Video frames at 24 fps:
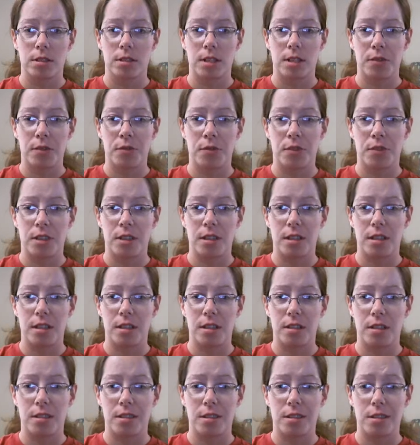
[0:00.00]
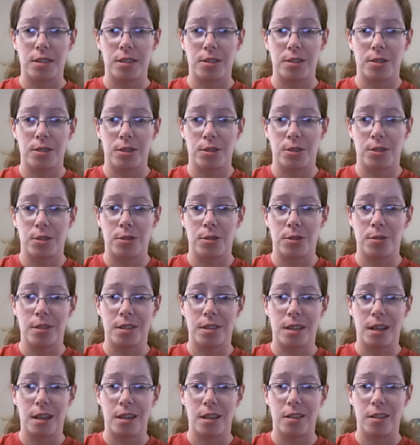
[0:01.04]
kind of funny, because, YouTube is
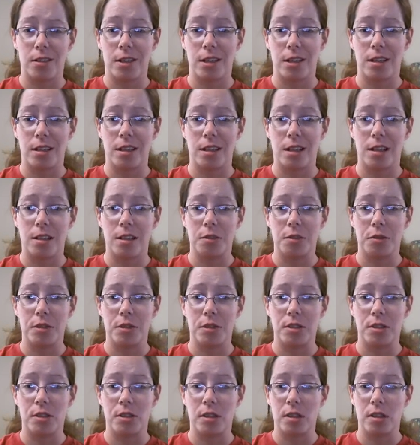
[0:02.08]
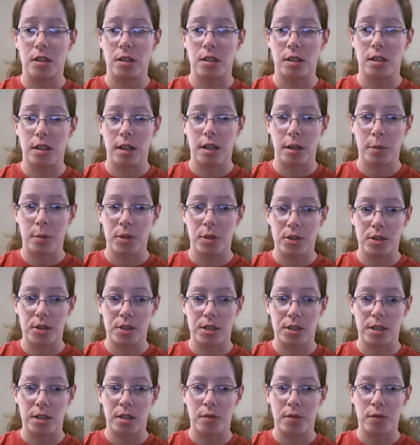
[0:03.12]
kind of like that, where it's all amateur
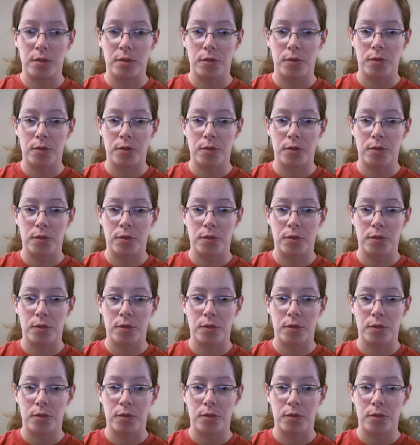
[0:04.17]
stuff,